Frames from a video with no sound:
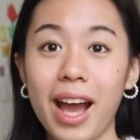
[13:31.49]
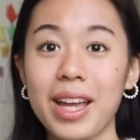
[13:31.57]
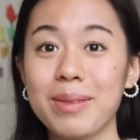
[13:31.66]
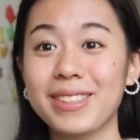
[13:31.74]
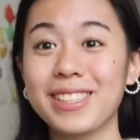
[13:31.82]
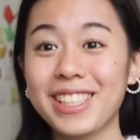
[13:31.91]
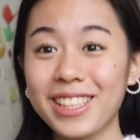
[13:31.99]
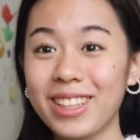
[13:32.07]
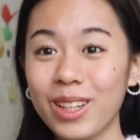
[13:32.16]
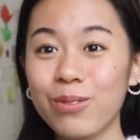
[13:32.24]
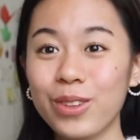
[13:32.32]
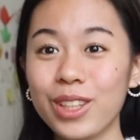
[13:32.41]
I am
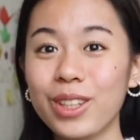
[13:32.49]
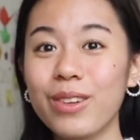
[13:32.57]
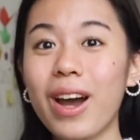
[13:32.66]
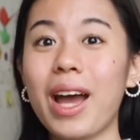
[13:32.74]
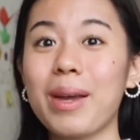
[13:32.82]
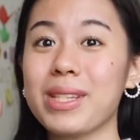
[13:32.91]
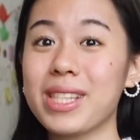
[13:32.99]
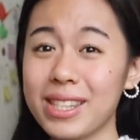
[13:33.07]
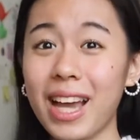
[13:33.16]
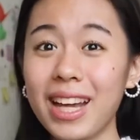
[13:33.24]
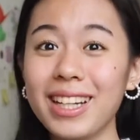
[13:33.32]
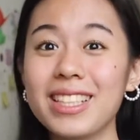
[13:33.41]
cheering for you. I'm
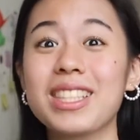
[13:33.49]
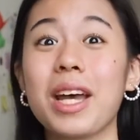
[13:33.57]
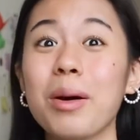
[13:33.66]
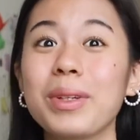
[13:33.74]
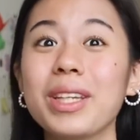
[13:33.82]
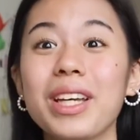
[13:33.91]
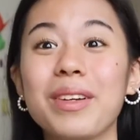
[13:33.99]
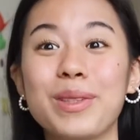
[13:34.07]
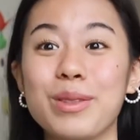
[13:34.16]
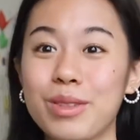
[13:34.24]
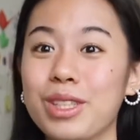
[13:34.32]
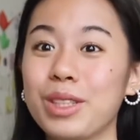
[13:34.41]
excited. Tell me if
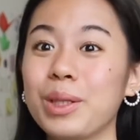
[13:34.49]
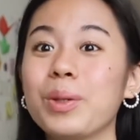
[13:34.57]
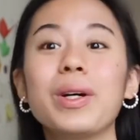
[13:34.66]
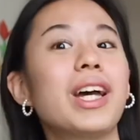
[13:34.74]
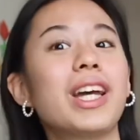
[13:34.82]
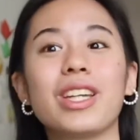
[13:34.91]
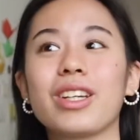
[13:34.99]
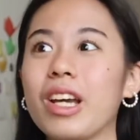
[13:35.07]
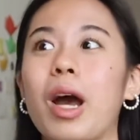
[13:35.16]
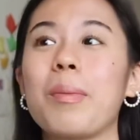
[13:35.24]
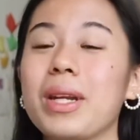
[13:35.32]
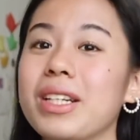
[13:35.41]
you do. You can
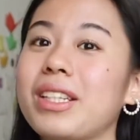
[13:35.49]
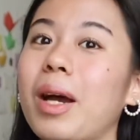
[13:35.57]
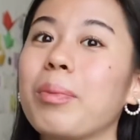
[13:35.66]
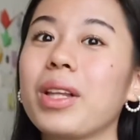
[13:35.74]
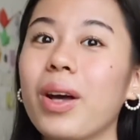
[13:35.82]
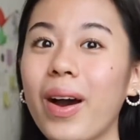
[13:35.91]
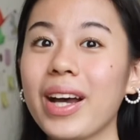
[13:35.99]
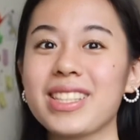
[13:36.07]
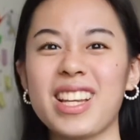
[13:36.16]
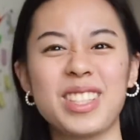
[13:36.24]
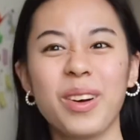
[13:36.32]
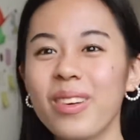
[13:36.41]
comment it down below because
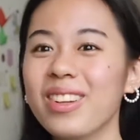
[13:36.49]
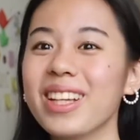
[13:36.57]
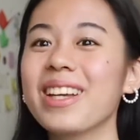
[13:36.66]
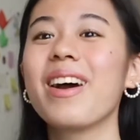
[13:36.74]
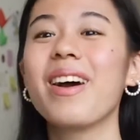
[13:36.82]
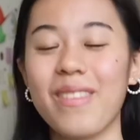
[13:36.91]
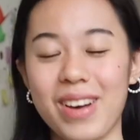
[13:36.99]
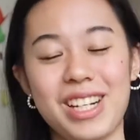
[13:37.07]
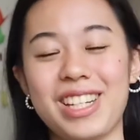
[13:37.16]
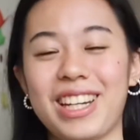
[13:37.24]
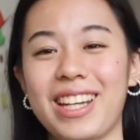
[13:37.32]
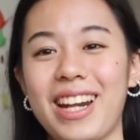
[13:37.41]
I totally want
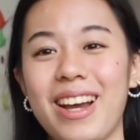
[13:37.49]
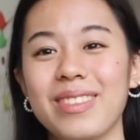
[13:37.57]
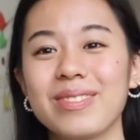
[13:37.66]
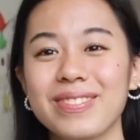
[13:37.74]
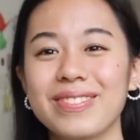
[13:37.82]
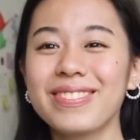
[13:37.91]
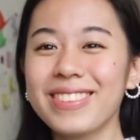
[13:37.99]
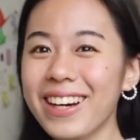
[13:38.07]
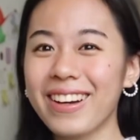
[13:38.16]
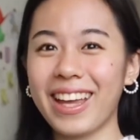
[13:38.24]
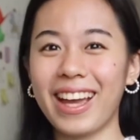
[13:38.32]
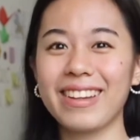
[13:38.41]
to check it out.
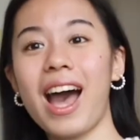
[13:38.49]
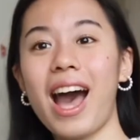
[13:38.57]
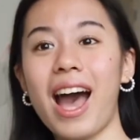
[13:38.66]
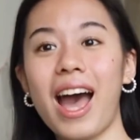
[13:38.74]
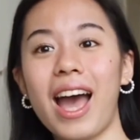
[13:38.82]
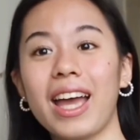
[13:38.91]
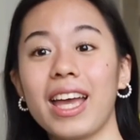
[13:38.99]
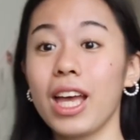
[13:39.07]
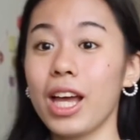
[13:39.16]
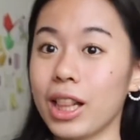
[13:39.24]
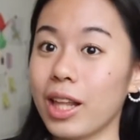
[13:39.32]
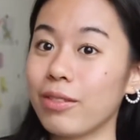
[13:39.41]
Okay, I
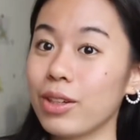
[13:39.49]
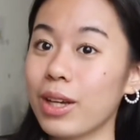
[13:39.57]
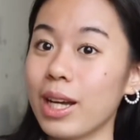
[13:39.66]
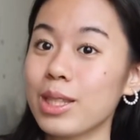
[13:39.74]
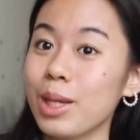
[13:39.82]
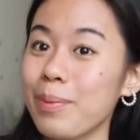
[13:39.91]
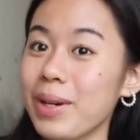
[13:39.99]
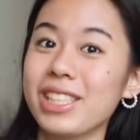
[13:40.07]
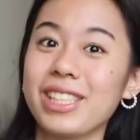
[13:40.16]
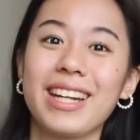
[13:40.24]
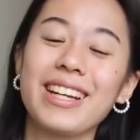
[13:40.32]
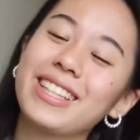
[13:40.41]
love you guys so
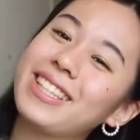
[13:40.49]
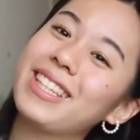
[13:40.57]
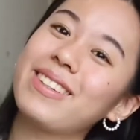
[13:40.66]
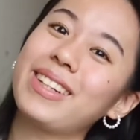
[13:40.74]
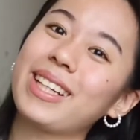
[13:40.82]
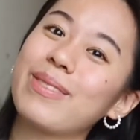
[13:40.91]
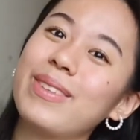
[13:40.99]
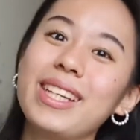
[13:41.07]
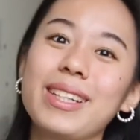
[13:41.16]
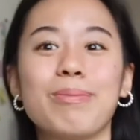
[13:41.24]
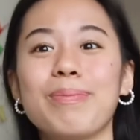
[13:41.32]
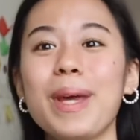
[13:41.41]
much and I'll see you next week.
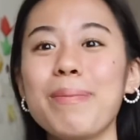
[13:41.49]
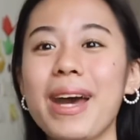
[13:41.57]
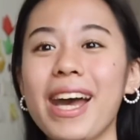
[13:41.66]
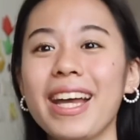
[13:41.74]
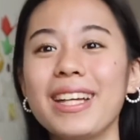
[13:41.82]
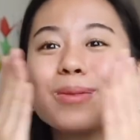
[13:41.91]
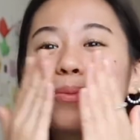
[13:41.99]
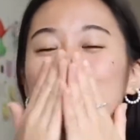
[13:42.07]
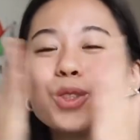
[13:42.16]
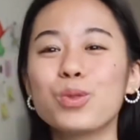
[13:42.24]
Bye bye!